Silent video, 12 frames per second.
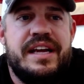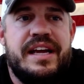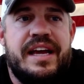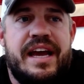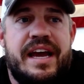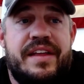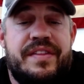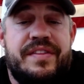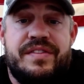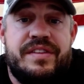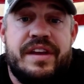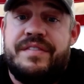
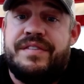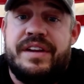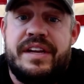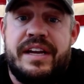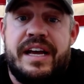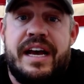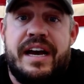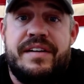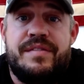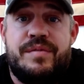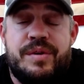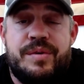and definitely didn't
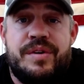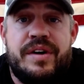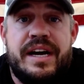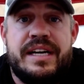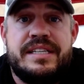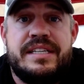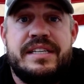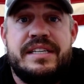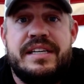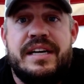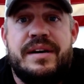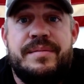have where we were at
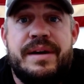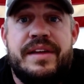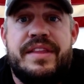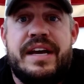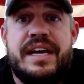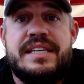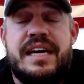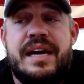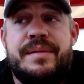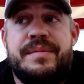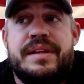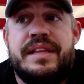that
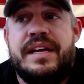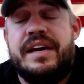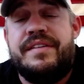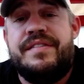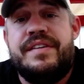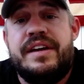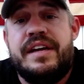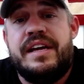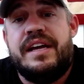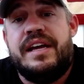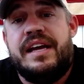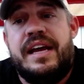time in life.
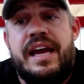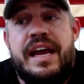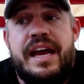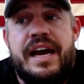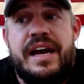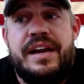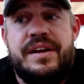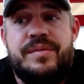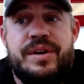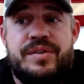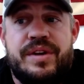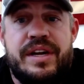And
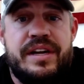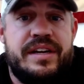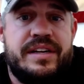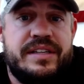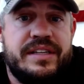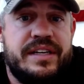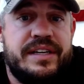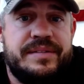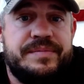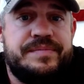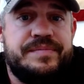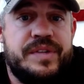we created,
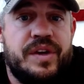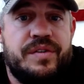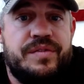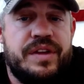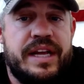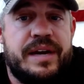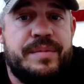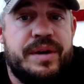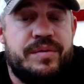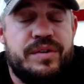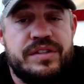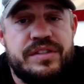for lack of
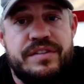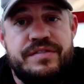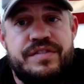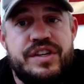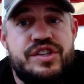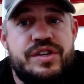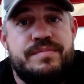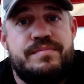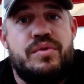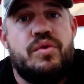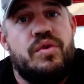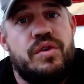better words, a vision
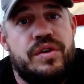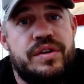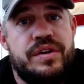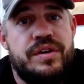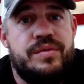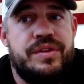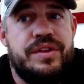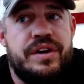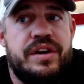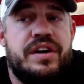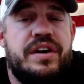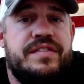board within
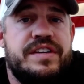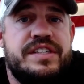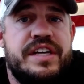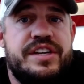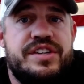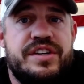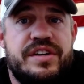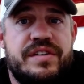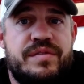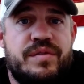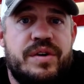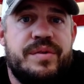our conversation
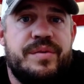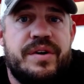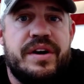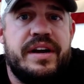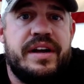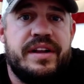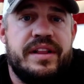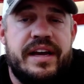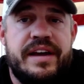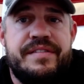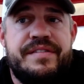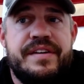of what we wanted out of
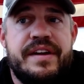life.